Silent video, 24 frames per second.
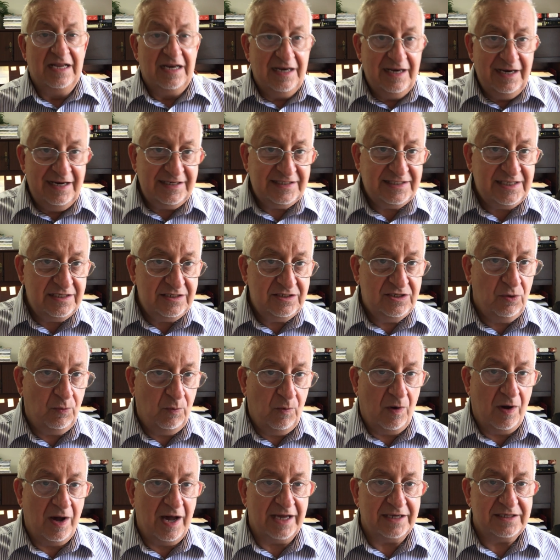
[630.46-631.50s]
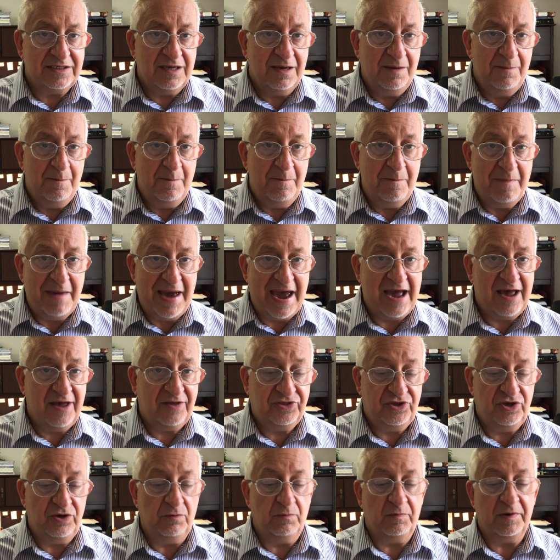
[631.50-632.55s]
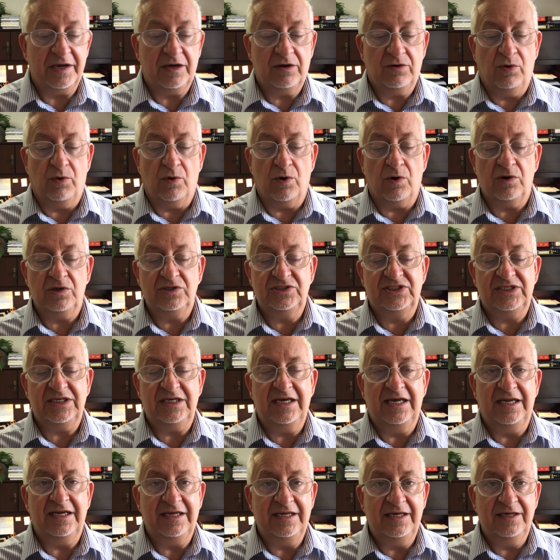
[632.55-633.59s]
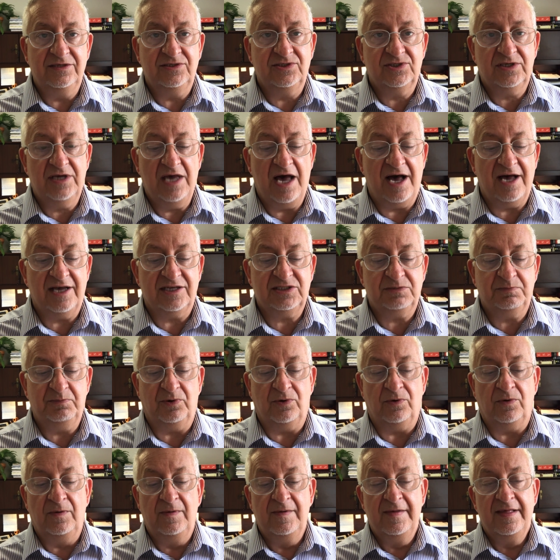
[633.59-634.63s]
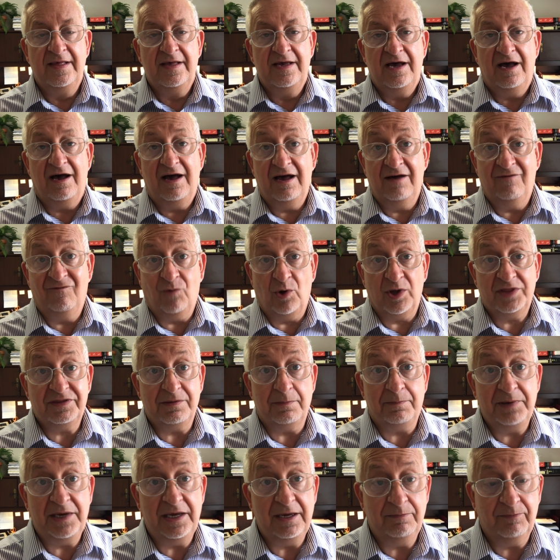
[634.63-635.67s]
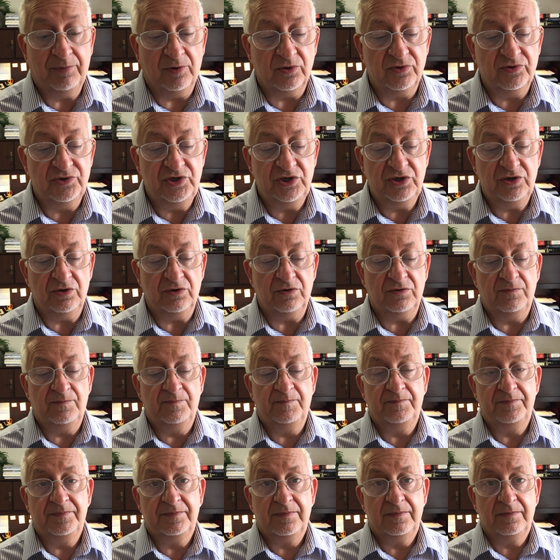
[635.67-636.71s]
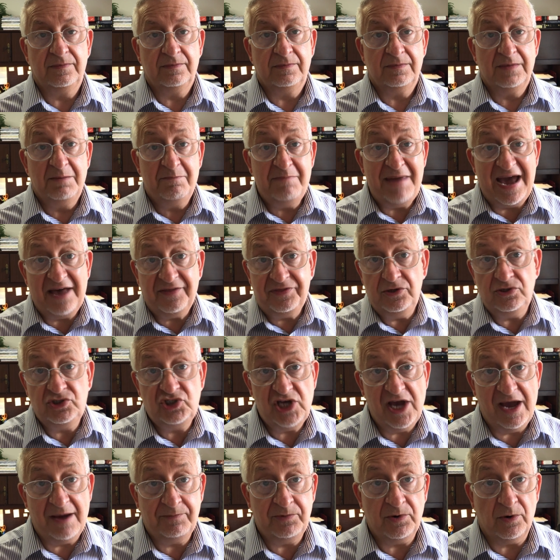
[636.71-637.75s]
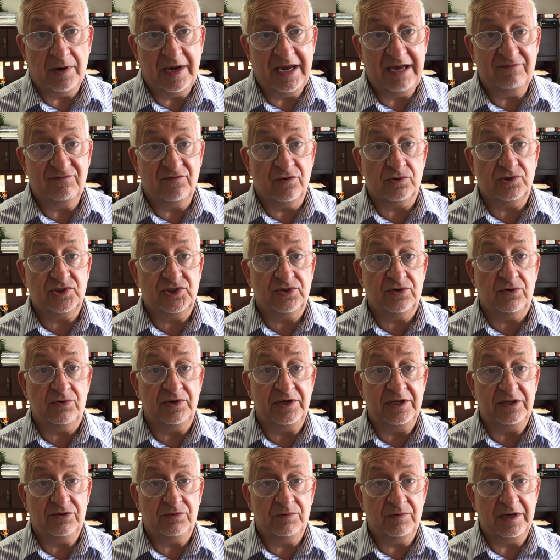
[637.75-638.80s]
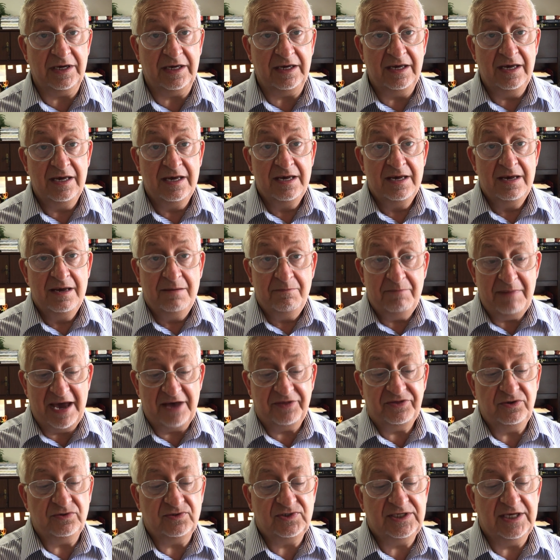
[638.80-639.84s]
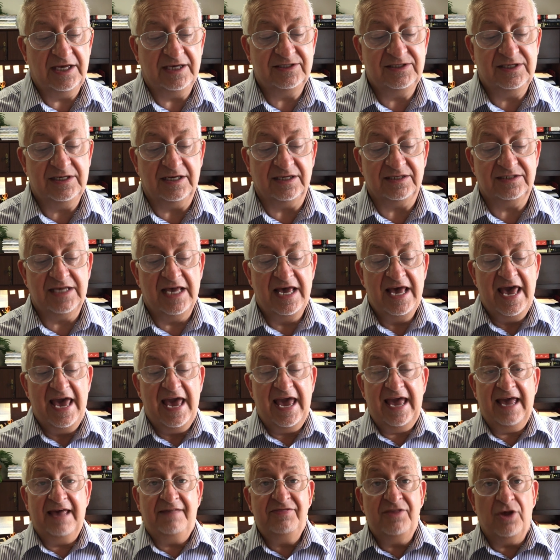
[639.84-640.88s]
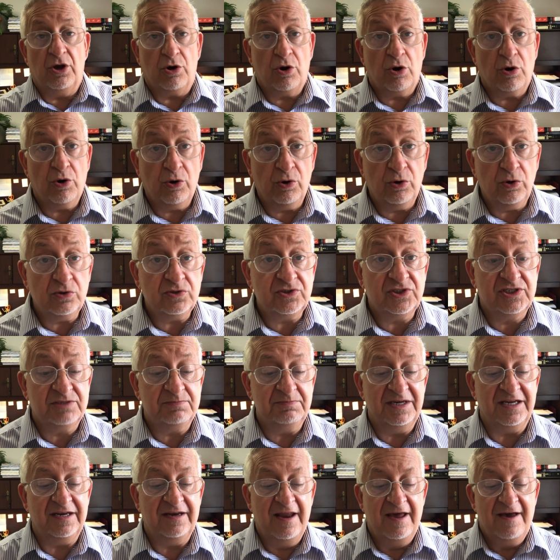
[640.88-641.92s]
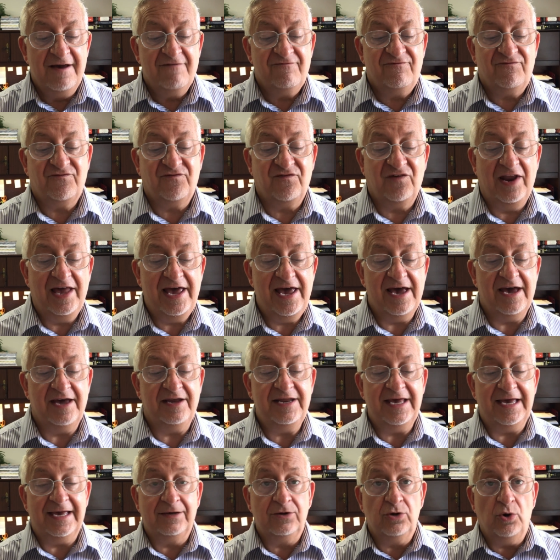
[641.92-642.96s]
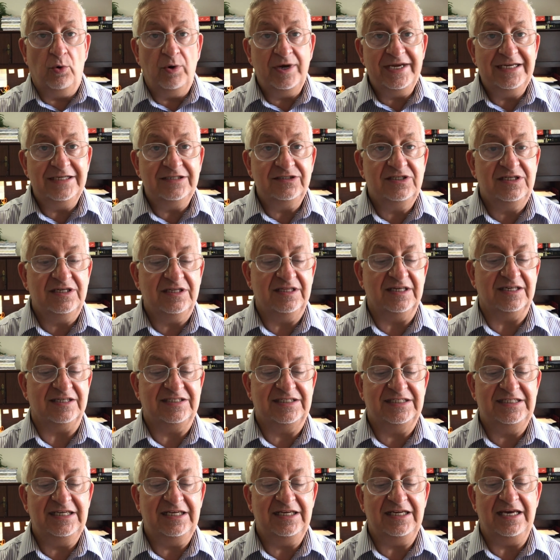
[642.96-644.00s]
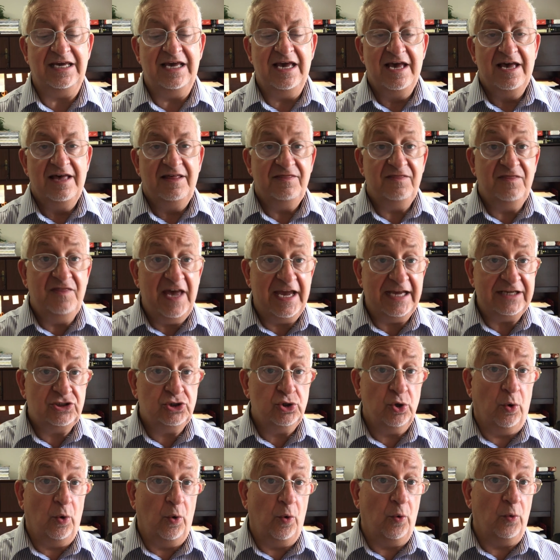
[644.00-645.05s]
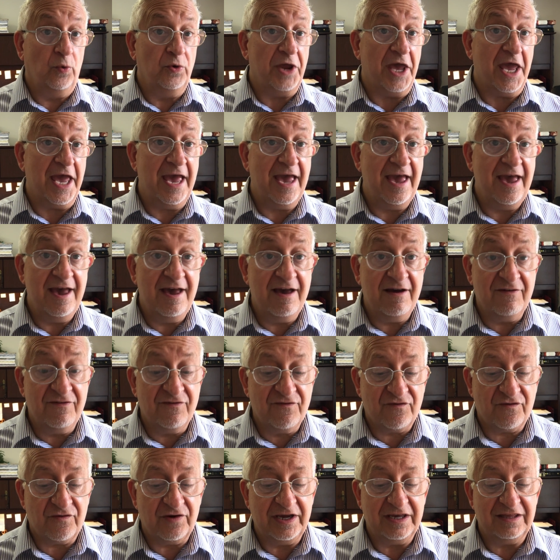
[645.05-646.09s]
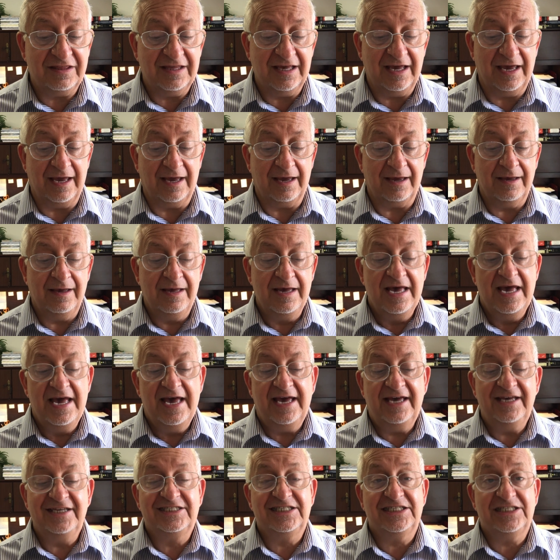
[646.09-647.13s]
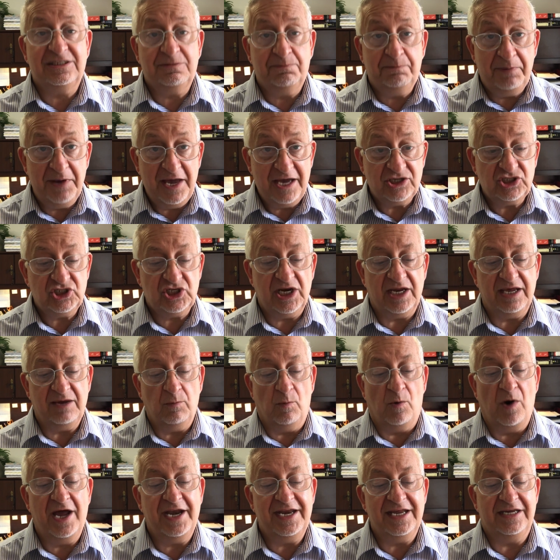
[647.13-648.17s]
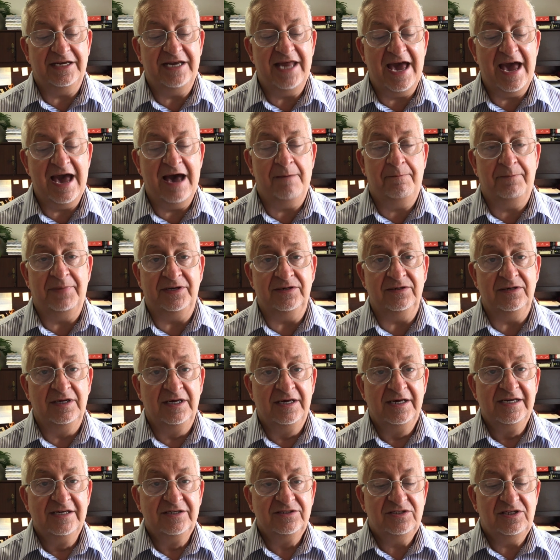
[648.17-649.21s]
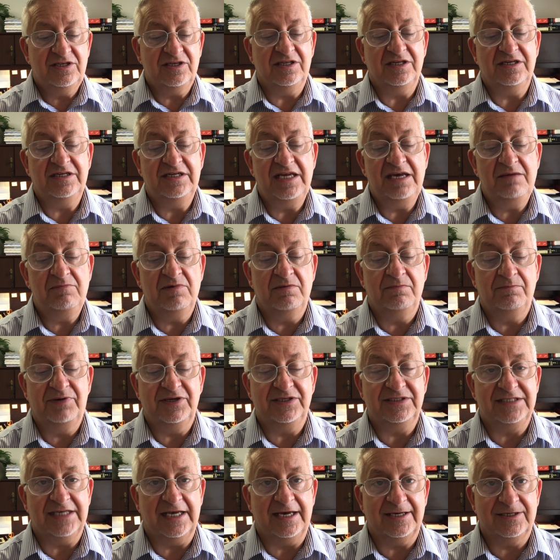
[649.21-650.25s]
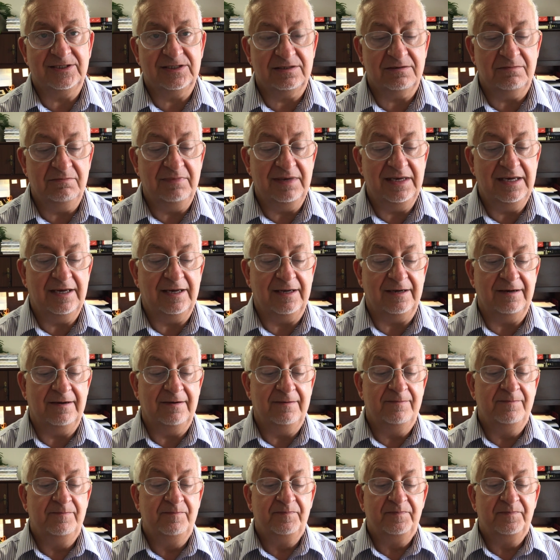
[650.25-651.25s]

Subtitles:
listen to what Matthew records in his gospel of what the people do. Matthew chapter 8, verse 33, Matthew says this, "And the herdsmen fled, and going into the city, they told everything, especially what had happened to the demon-possessed men."